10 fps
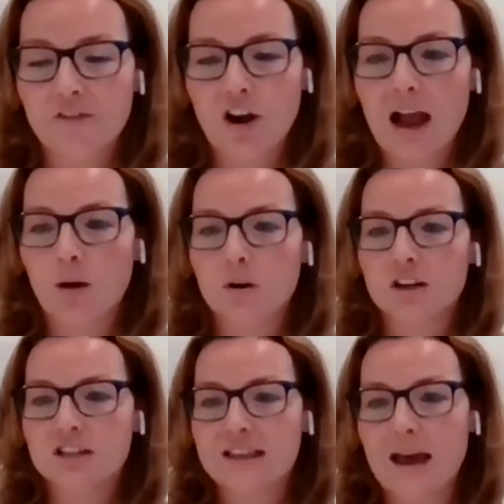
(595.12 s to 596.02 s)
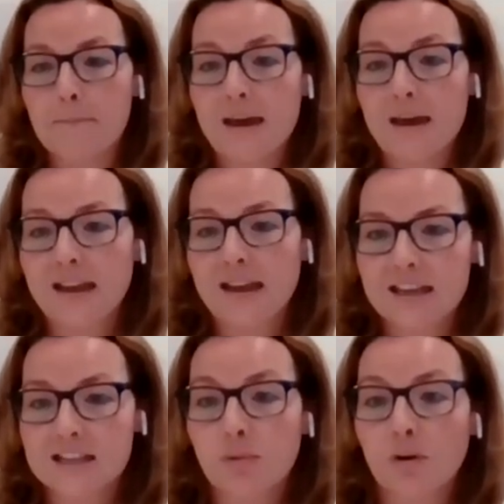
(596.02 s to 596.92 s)
pay for hours that
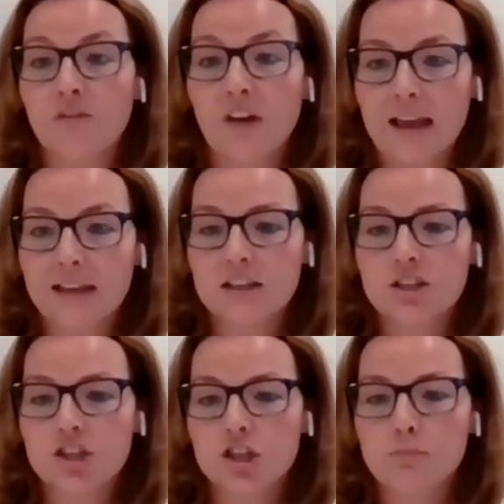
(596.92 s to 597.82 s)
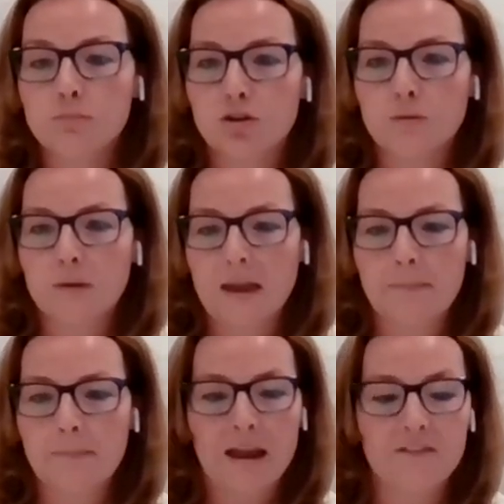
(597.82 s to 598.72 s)
Medicaid is providing to you, but
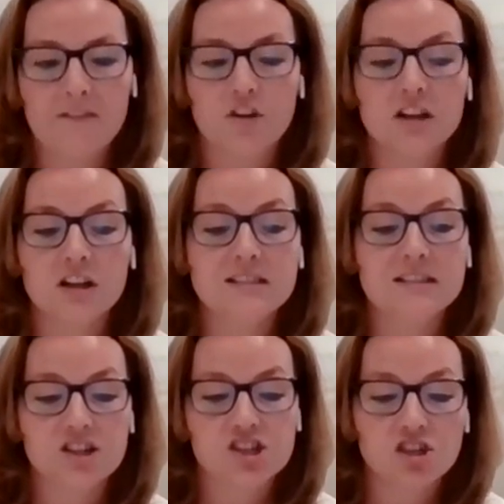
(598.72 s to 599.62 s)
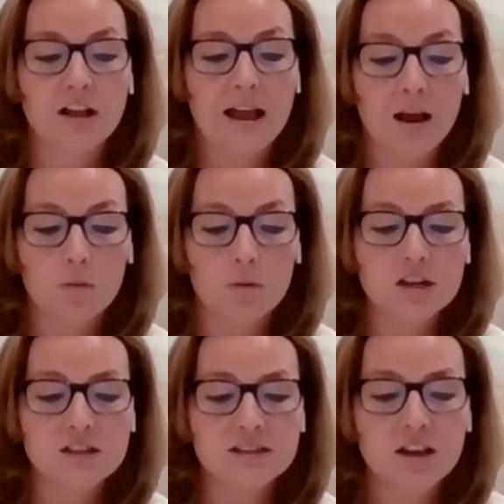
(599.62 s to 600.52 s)
you can pay for additional
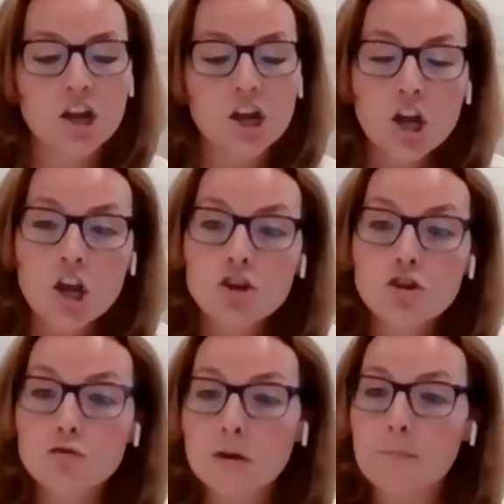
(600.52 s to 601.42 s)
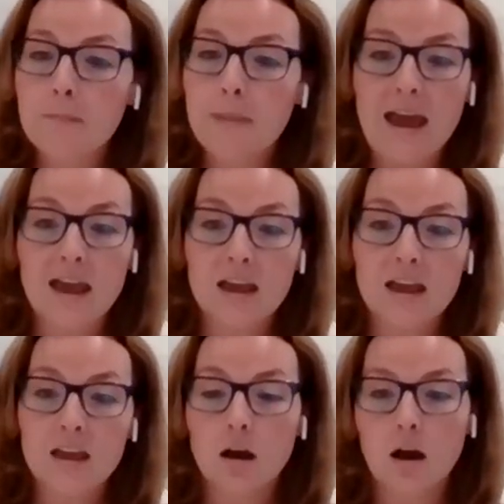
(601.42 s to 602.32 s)
hours. You can
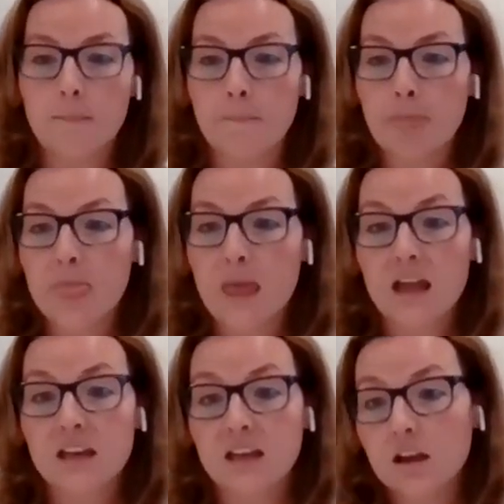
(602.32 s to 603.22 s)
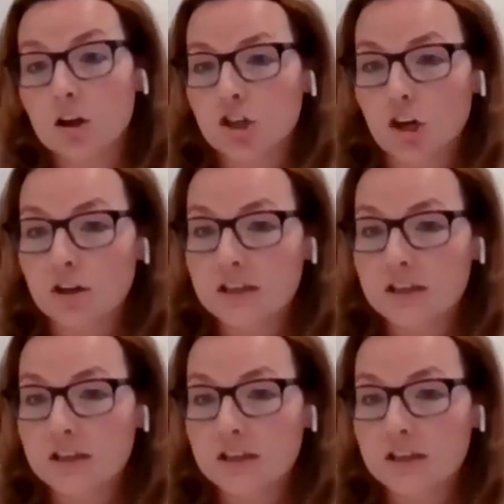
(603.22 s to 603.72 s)
pay any